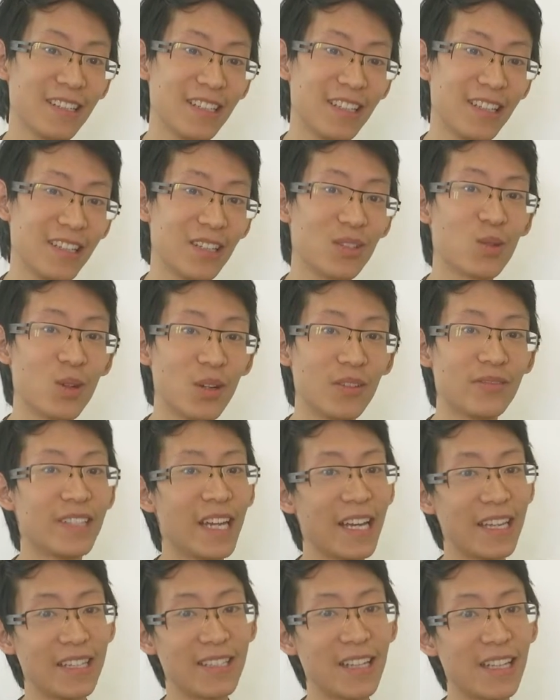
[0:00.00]
in the 12
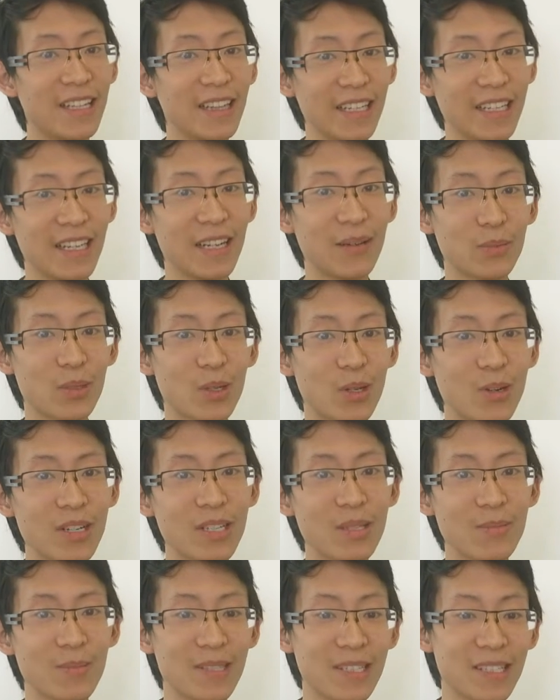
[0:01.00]
days that lead up to
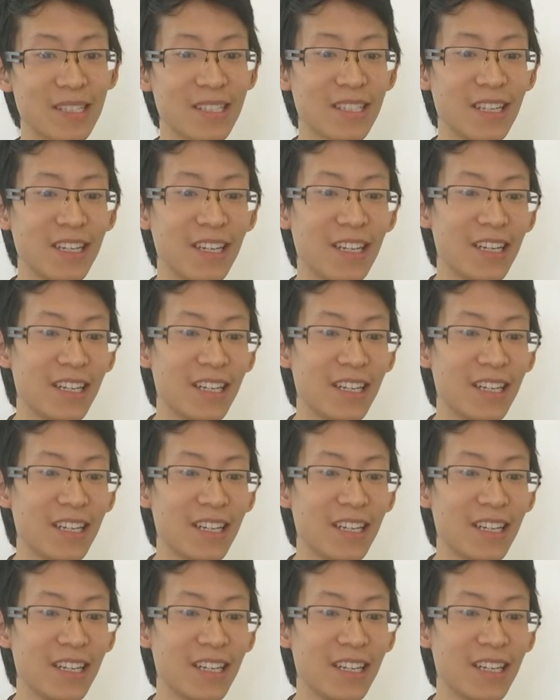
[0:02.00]
Christmas,